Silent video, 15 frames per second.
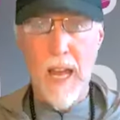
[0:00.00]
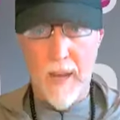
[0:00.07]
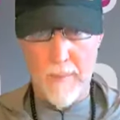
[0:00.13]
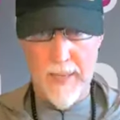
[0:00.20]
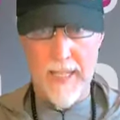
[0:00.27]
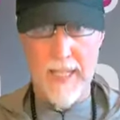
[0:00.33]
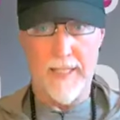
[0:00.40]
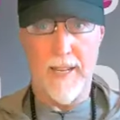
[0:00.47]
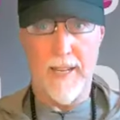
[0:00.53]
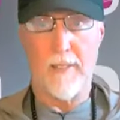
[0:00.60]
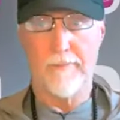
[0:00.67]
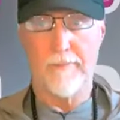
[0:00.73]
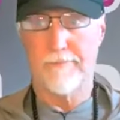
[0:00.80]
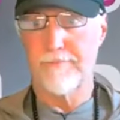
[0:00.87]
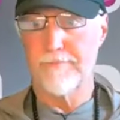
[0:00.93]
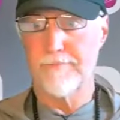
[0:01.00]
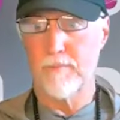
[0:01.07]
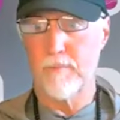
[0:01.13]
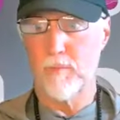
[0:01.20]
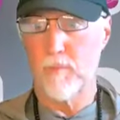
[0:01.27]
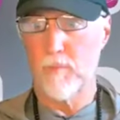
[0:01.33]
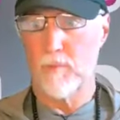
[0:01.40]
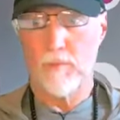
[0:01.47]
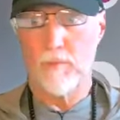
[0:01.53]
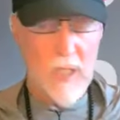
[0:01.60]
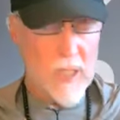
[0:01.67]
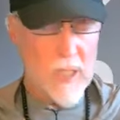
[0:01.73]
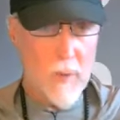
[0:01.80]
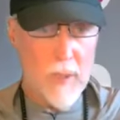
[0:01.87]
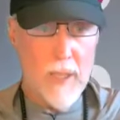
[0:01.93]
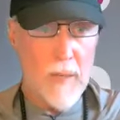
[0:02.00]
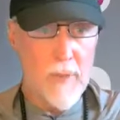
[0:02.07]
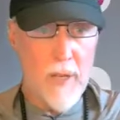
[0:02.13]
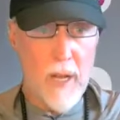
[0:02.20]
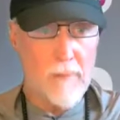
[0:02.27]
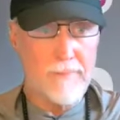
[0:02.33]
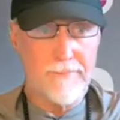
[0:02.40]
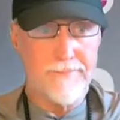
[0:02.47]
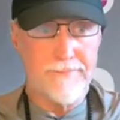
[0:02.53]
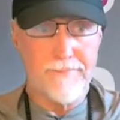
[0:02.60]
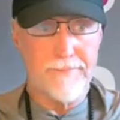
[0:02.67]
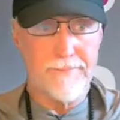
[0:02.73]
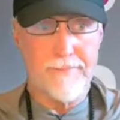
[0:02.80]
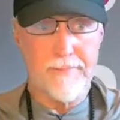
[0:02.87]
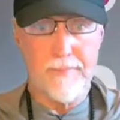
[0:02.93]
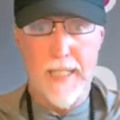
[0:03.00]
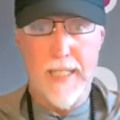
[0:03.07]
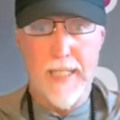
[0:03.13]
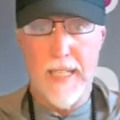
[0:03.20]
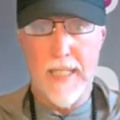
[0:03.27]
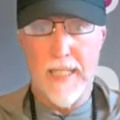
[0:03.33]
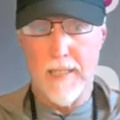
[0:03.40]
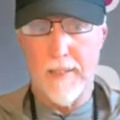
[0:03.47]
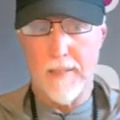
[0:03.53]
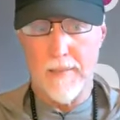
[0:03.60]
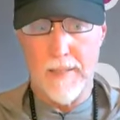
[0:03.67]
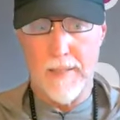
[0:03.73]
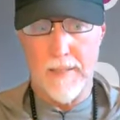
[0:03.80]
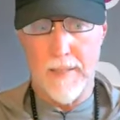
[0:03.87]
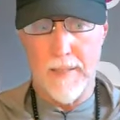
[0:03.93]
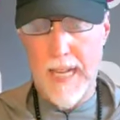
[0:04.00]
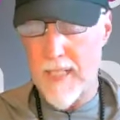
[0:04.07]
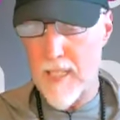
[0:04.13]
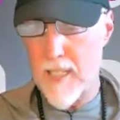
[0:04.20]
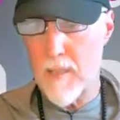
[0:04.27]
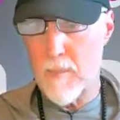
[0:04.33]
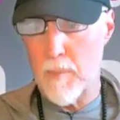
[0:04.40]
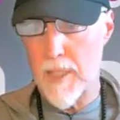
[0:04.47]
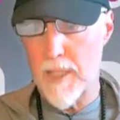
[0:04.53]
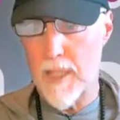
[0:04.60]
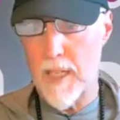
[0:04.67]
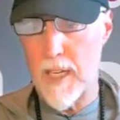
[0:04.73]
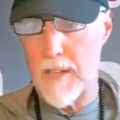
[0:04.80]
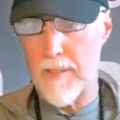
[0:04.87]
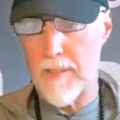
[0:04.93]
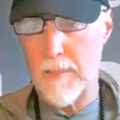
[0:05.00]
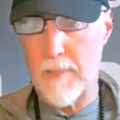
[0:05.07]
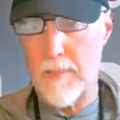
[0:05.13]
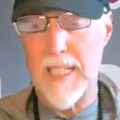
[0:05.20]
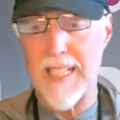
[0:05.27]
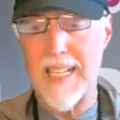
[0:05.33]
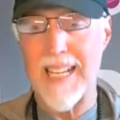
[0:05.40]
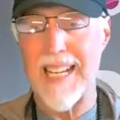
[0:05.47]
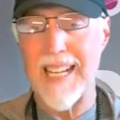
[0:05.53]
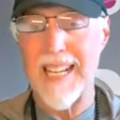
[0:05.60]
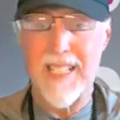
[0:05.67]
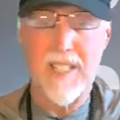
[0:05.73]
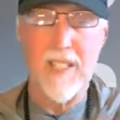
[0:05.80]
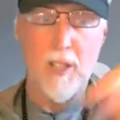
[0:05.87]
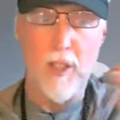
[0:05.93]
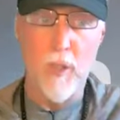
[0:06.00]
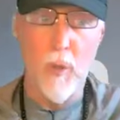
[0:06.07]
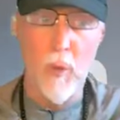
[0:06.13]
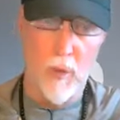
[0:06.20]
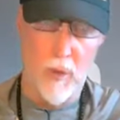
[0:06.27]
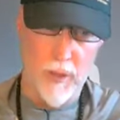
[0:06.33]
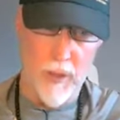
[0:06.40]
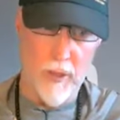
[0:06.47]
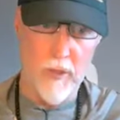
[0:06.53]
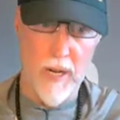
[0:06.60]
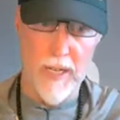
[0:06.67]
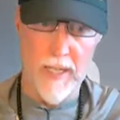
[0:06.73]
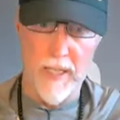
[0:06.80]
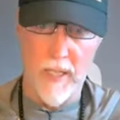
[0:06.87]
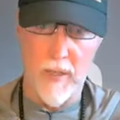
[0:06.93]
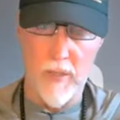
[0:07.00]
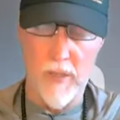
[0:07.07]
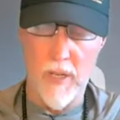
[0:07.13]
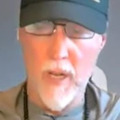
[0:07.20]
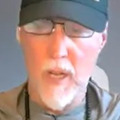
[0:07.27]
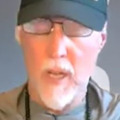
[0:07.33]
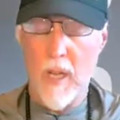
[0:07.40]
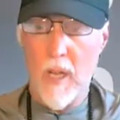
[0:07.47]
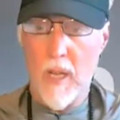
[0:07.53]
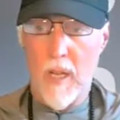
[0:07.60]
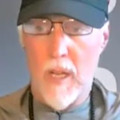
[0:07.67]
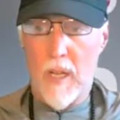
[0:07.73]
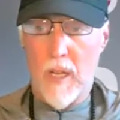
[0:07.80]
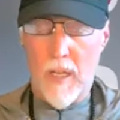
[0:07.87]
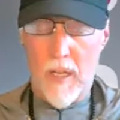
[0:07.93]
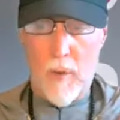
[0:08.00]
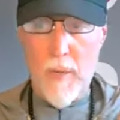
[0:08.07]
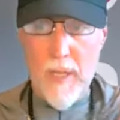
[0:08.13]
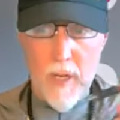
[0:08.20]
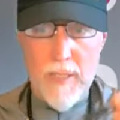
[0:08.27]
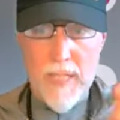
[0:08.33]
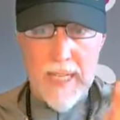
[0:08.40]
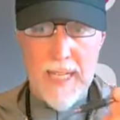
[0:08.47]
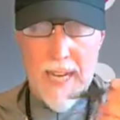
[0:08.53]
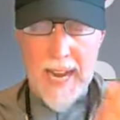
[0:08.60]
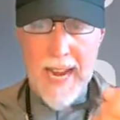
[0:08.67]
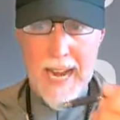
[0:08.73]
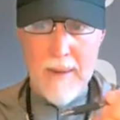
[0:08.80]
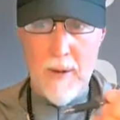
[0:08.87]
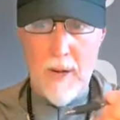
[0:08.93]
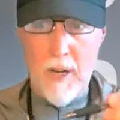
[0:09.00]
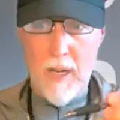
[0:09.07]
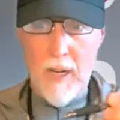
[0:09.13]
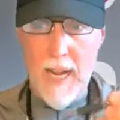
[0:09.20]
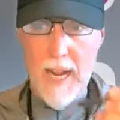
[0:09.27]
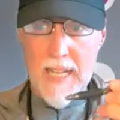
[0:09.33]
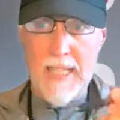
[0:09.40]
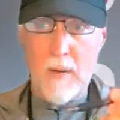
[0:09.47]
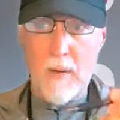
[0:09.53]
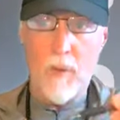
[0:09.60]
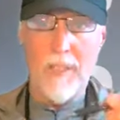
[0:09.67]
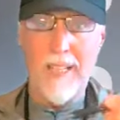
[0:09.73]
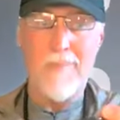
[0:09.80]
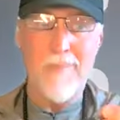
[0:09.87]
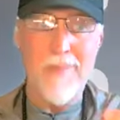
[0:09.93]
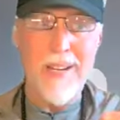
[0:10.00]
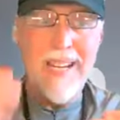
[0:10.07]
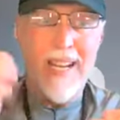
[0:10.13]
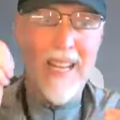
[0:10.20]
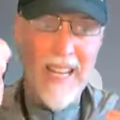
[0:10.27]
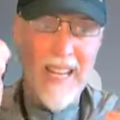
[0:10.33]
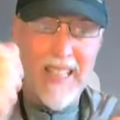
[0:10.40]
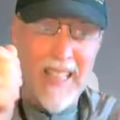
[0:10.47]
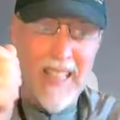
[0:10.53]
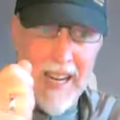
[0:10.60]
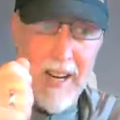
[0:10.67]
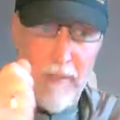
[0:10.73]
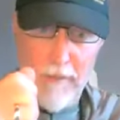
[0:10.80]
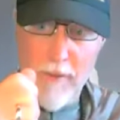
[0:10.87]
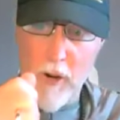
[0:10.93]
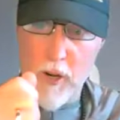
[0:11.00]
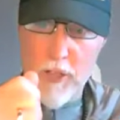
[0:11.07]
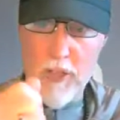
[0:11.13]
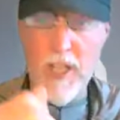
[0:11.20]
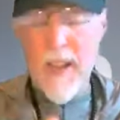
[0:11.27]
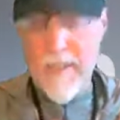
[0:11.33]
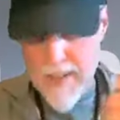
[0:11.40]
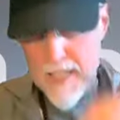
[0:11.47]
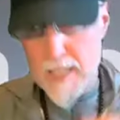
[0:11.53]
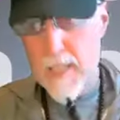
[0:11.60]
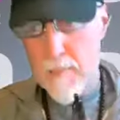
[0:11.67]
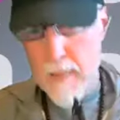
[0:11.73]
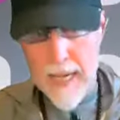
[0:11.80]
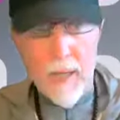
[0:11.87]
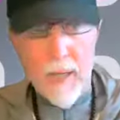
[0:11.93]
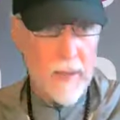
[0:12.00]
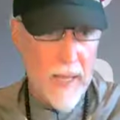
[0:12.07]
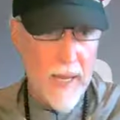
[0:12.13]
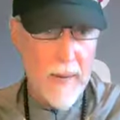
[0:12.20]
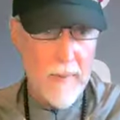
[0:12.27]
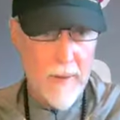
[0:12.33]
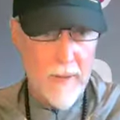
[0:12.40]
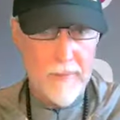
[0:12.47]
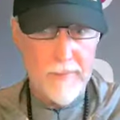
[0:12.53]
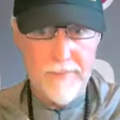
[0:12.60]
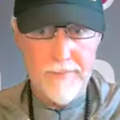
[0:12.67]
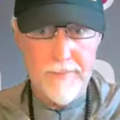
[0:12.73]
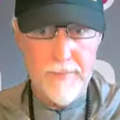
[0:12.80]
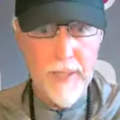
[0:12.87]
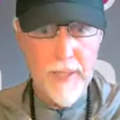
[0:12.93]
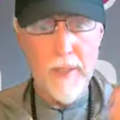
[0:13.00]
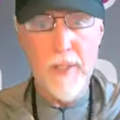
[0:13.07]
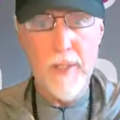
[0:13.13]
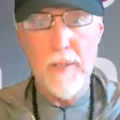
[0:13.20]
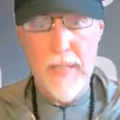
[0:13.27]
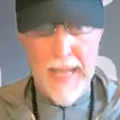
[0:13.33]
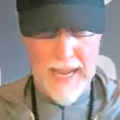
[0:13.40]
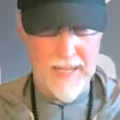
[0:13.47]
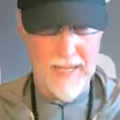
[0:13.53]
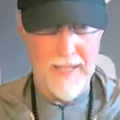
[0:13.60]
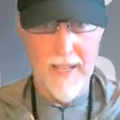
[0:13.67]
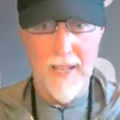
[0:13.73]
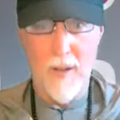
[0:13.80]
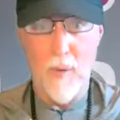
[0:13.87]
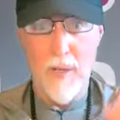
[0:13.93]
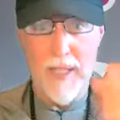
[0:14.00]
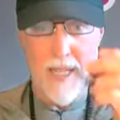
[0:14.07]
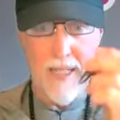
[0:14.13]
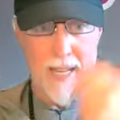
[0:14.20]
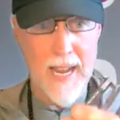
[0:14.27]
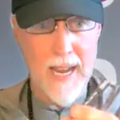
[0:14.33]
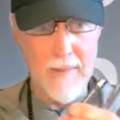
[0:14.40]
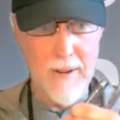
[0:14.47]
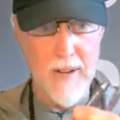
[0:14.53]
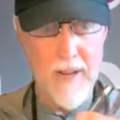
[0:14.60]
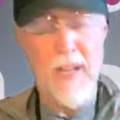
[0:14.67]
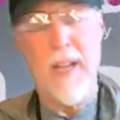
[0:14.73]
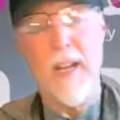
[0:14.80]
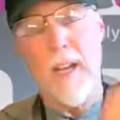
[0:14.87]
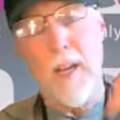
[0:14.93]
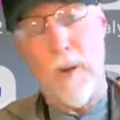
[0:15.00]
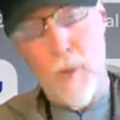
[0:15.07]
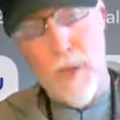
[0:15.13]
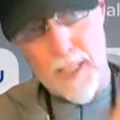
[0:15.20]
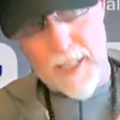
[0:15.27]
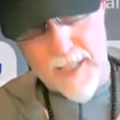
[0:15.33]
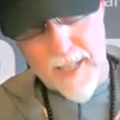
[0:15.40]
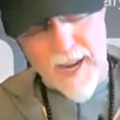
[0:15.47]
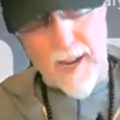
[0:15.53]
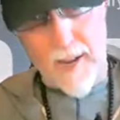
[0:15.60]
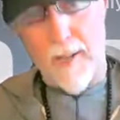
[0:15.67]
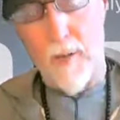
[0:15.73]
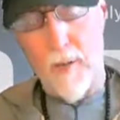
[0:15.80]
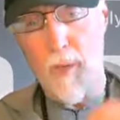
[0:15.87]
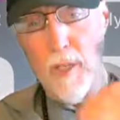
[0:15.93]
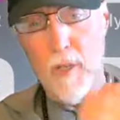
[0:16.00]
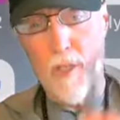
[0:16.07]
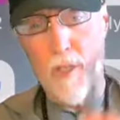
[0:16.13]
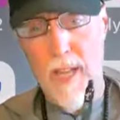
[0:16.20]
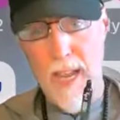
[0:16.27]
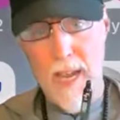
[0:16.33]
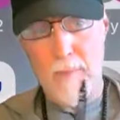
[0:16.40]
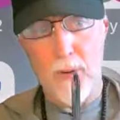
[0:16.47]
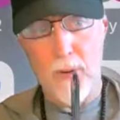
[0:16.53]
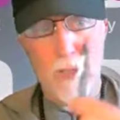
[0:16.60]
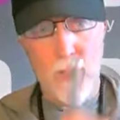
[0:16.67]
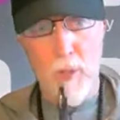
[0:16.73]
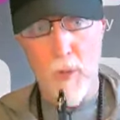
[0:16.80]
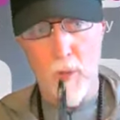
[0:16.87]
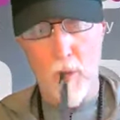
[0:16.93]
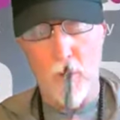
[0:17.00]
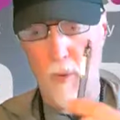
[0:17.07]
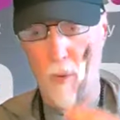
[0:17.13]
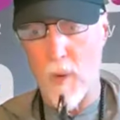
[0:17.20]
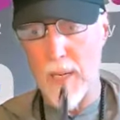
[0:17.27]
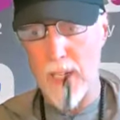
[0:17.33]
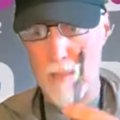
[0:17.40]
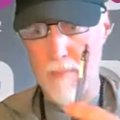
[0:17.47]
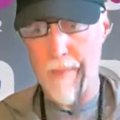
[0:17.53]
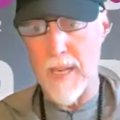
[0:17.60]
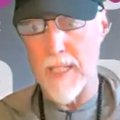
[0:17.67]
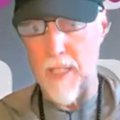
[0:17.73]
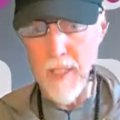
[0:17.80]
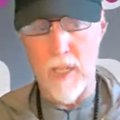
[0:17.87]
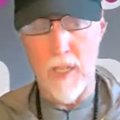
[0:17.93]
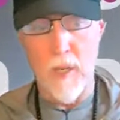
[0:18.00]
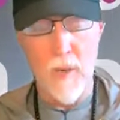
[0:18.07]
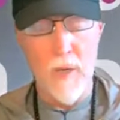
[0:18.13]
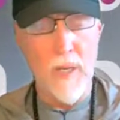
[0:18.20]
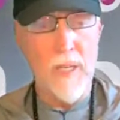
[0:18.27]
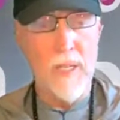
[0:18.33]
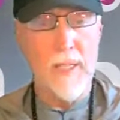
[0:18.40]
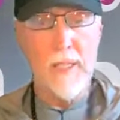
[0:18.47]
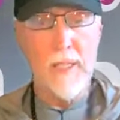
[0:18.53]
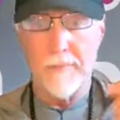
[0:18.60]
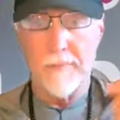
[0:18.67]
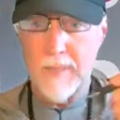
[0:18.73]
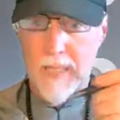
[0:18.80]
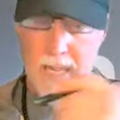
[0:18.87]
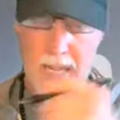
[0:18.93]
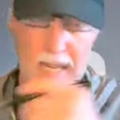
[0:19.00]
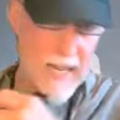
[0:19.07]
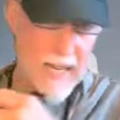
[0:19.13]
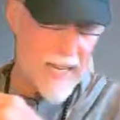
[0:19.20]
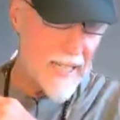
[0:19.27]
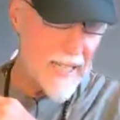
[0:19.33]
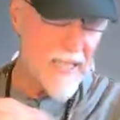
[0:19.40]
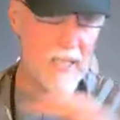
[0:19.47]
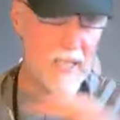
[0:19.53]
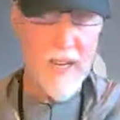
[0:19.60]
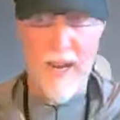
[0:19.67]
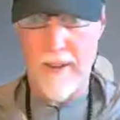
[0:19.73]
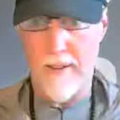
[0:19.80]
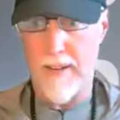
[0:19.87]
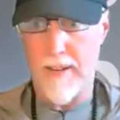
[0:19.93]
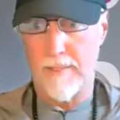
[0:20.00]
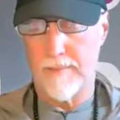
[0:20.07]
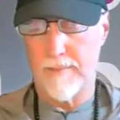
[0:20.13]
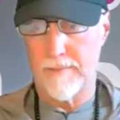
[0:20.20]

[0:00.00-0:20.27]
Help me get there. And see what comes up, right? That's the simplicity of it because it's the tool you're trying to use. We don't take a hammer and say, well, let me hit the nail first and then smack it with the hammer. We don't do that. We take the hammer, we hit the nail. We use the hammer, the tool, for what it's made to do in its entirety.